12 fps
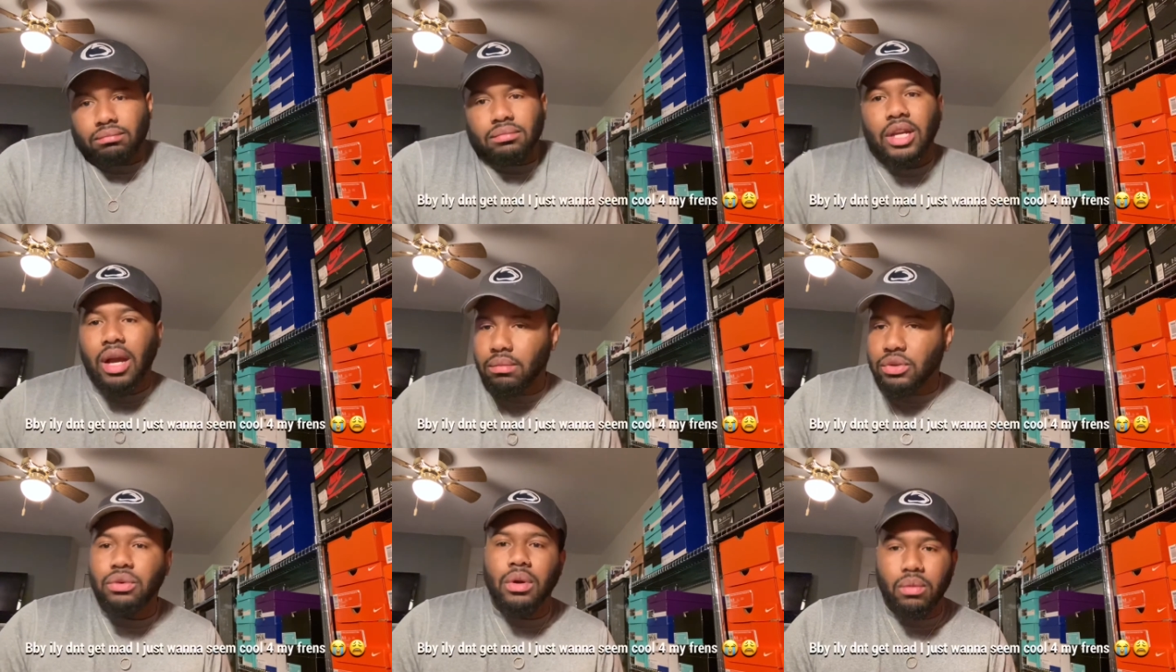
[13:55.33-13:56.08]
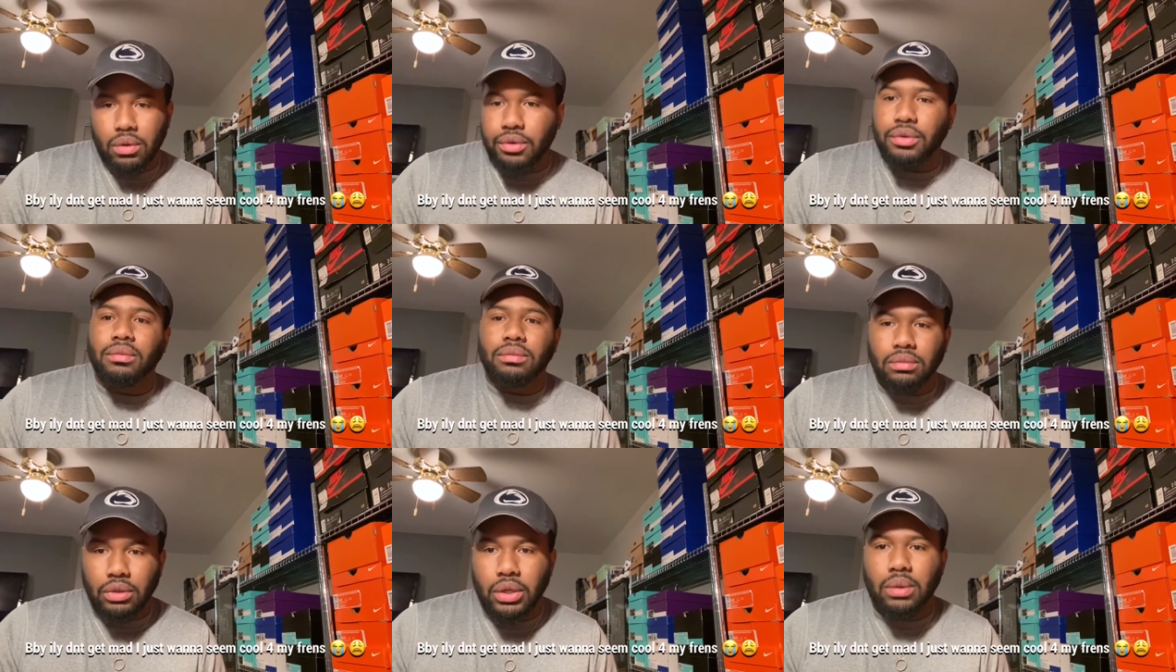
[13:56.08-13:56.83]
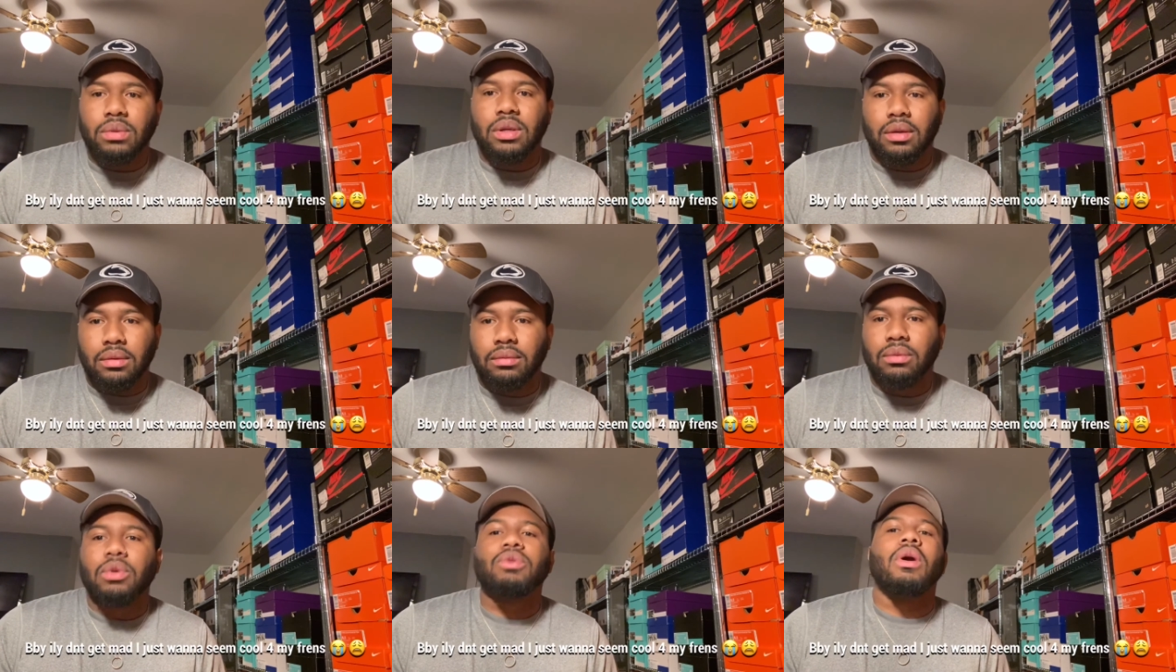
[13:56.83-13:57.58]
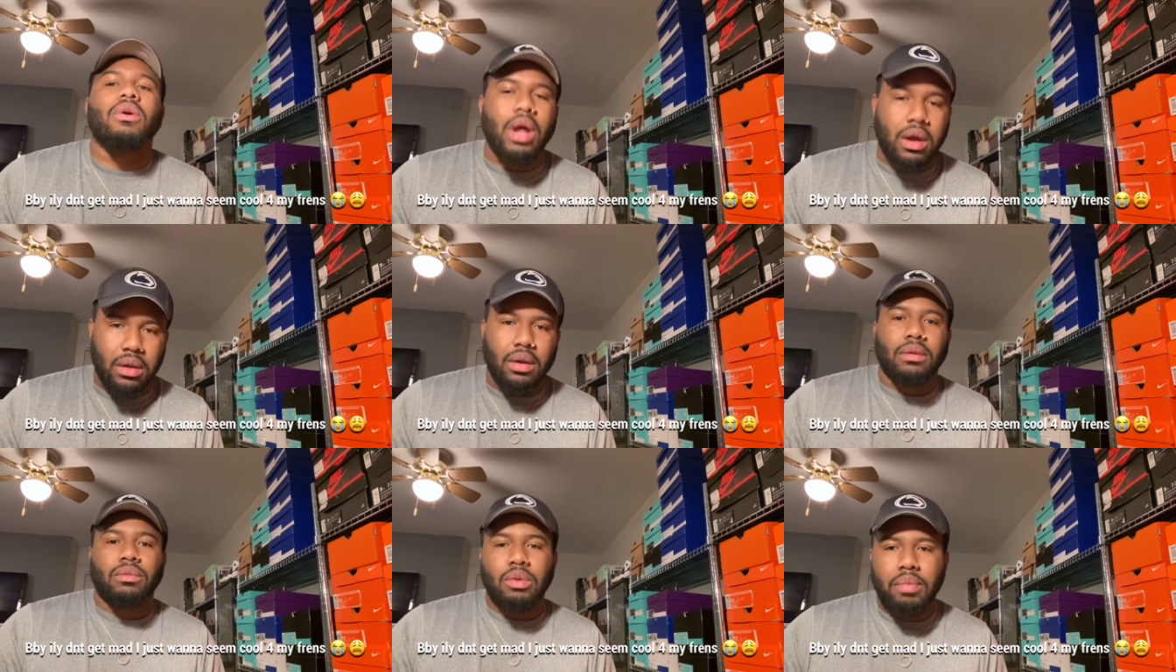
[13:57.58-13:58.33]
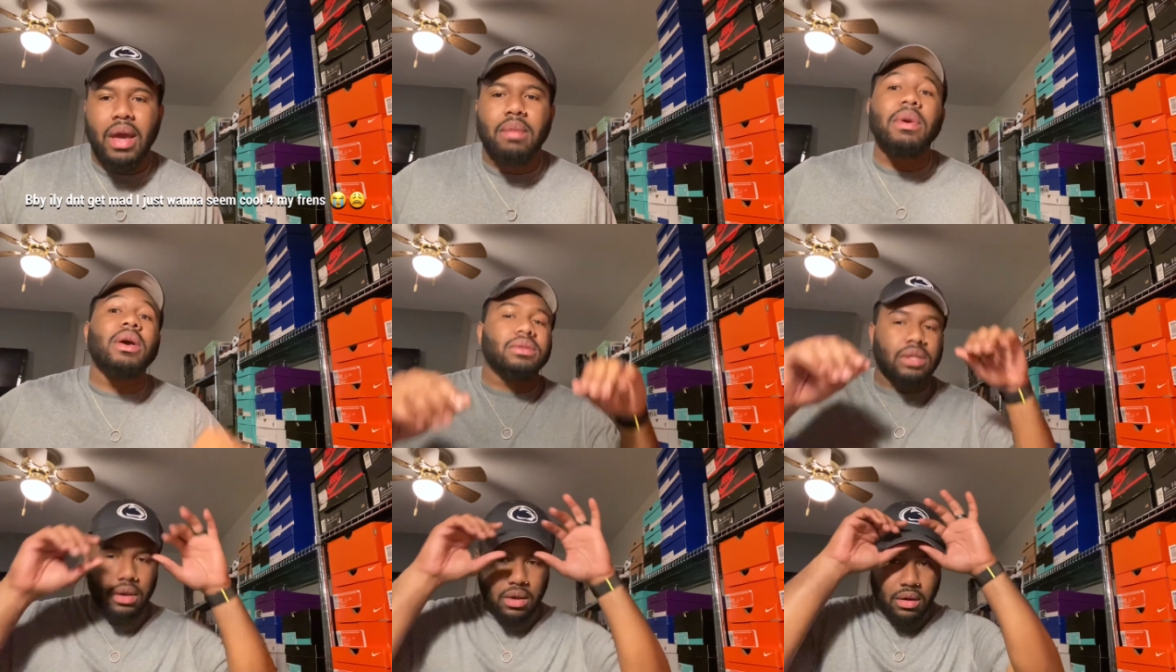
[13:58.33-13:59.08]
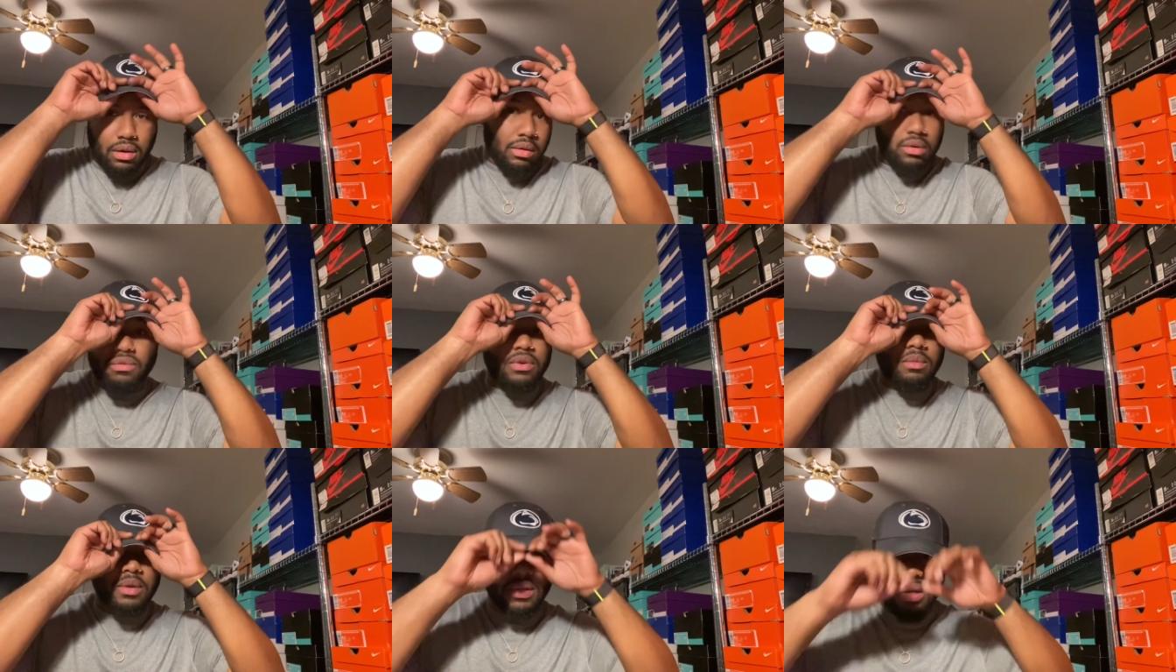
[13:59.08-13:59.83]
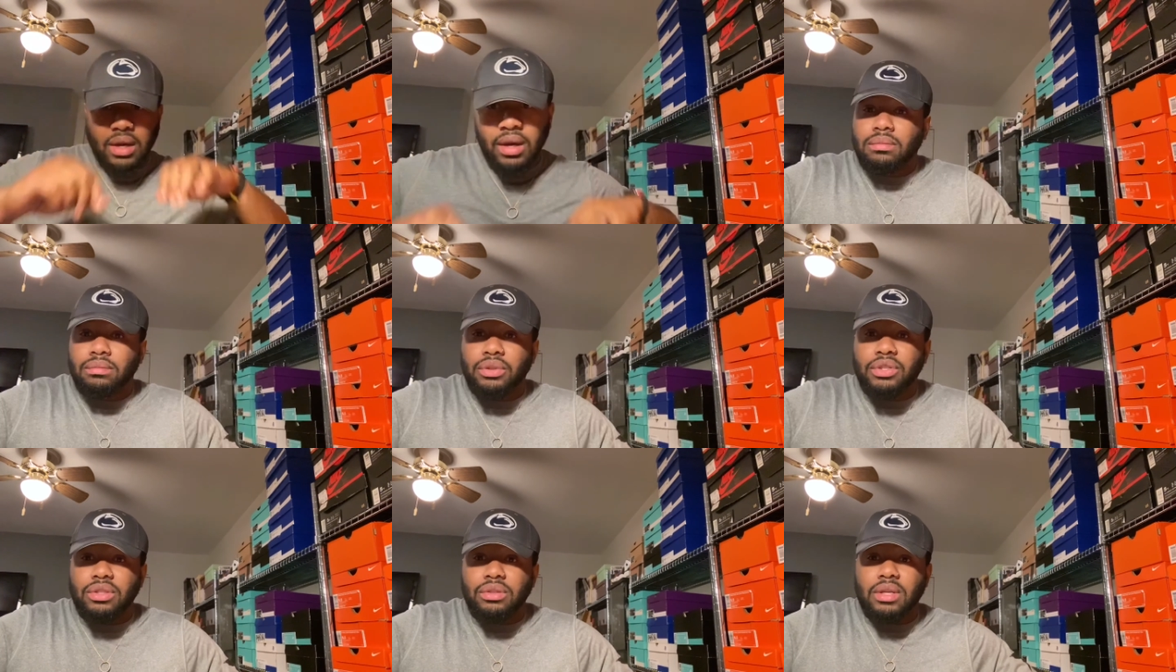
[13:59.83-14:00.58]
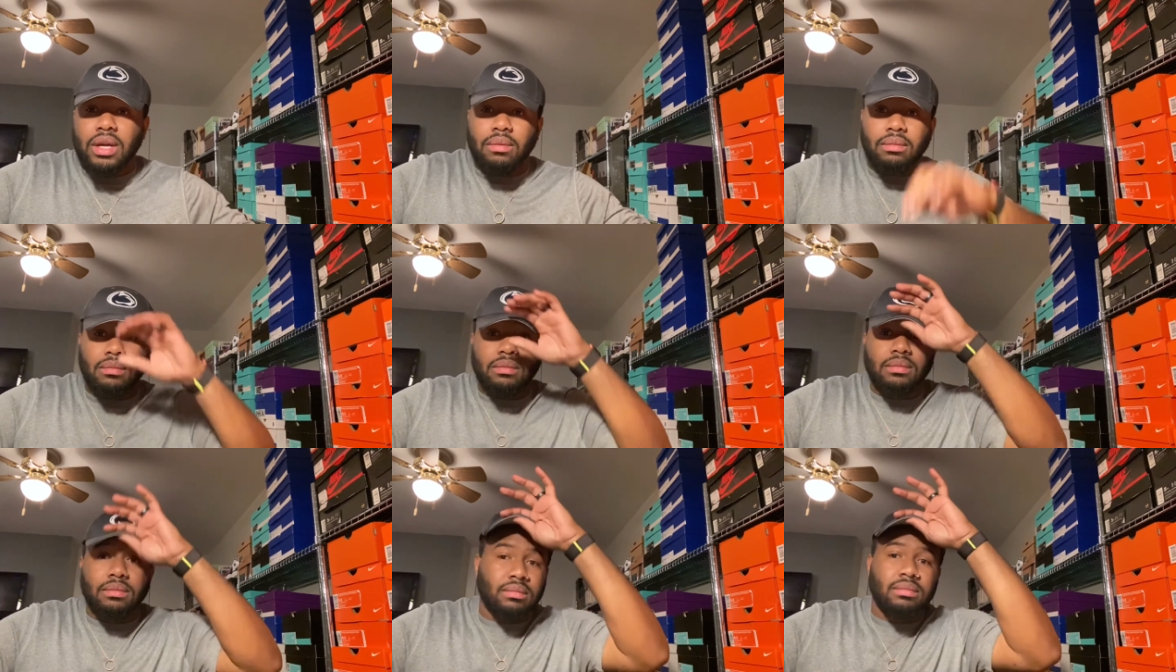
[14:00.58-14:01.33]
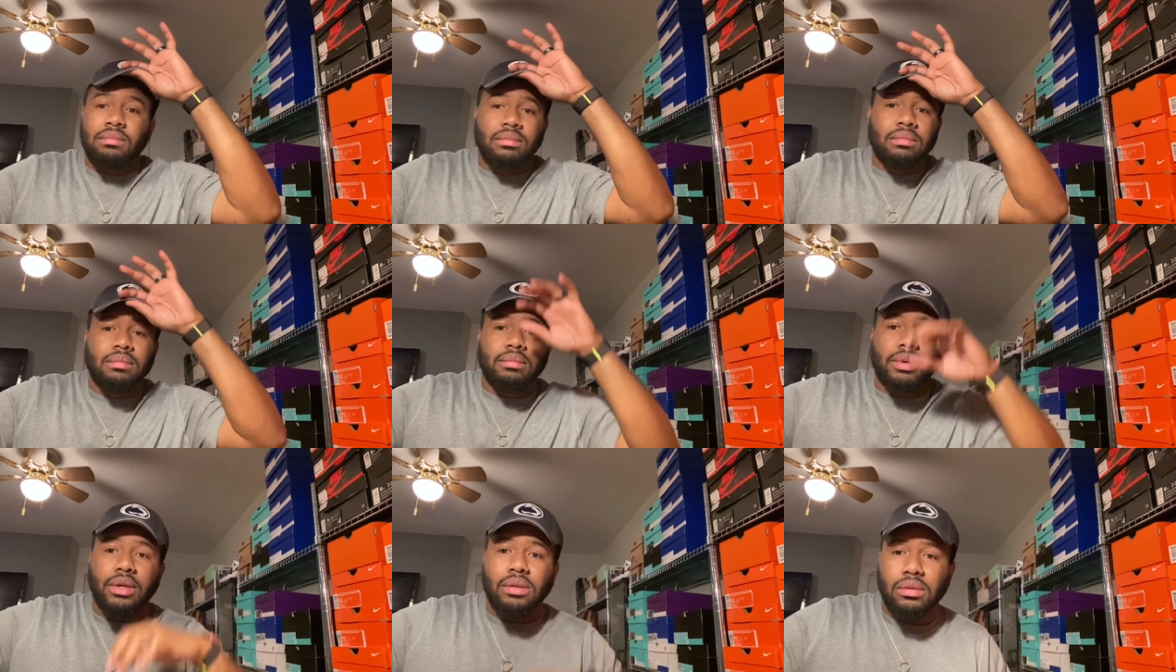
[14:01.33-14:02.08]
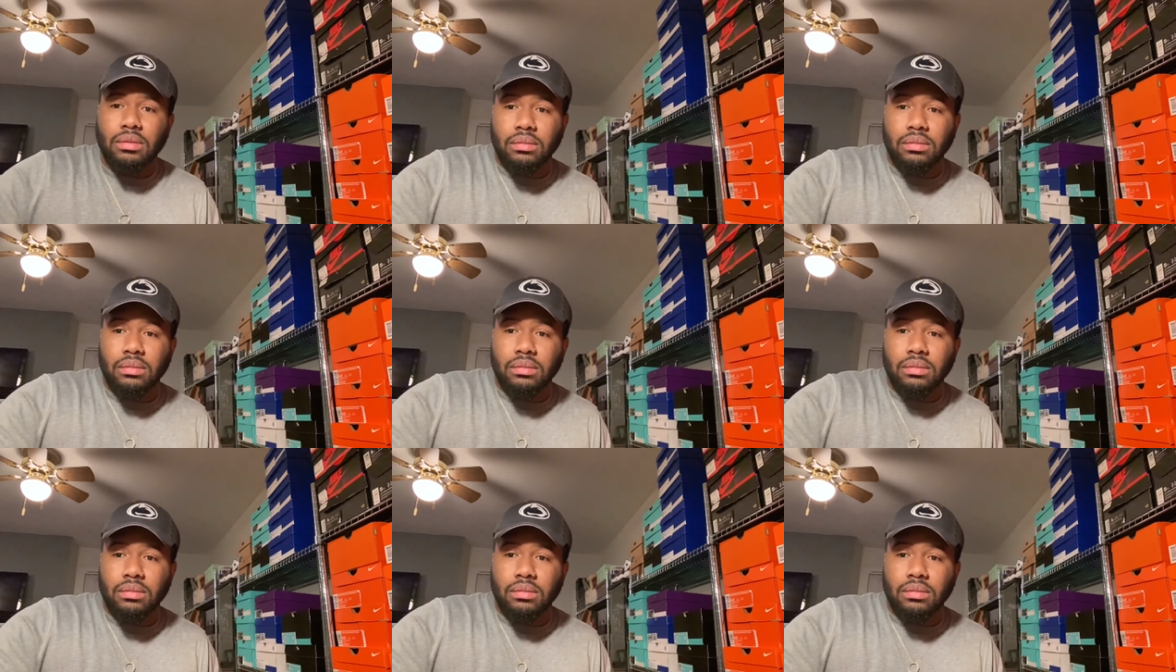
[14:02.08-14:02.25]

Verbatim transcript: I'm gonna do what I wanna do. You know what I'm saying? We're grown out here. We paying bills out here. You feel me? Appreciate your time. Peace.